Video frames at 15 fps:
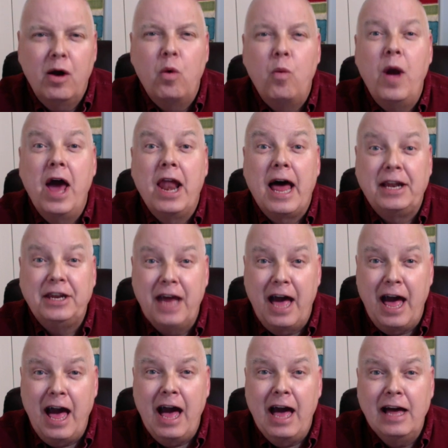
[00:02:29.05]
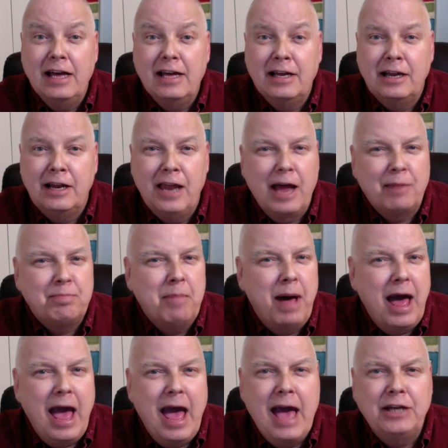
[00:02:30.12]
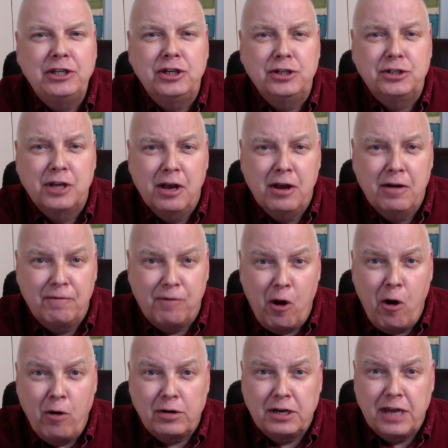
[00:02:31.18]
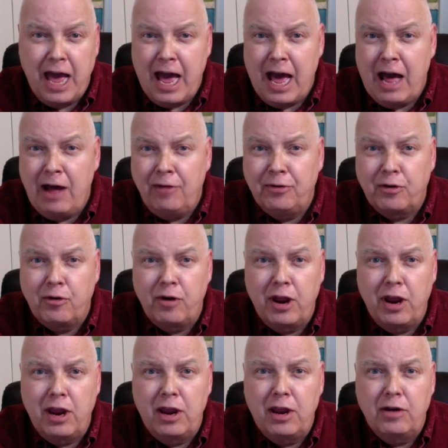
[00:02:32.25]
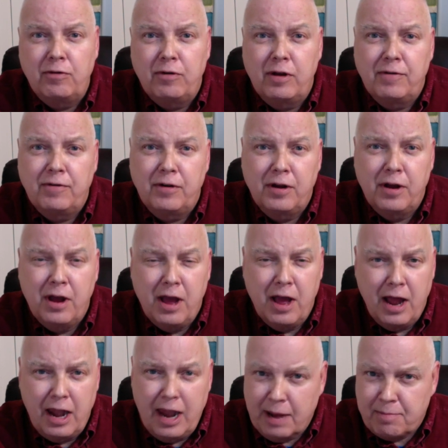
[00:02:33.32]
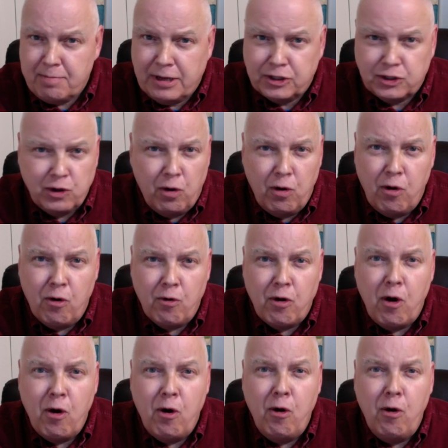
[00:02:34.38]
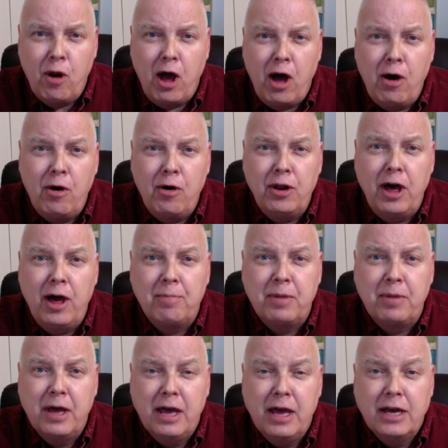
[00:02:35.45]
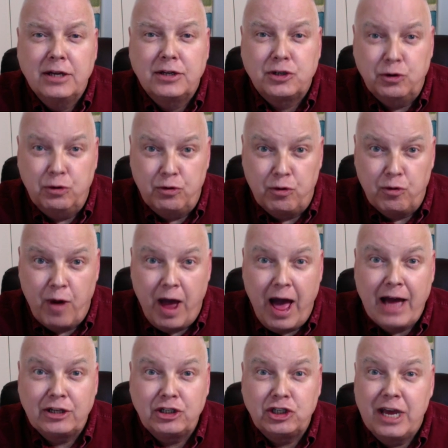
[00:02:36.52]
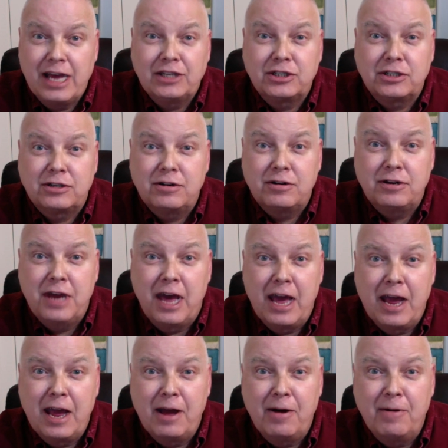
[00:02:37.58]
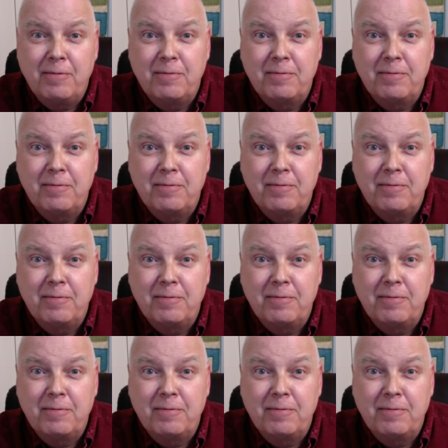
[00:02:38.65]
When I die, let my ashes float down the Green River. Let my soul roll on up to the Rochester Dam.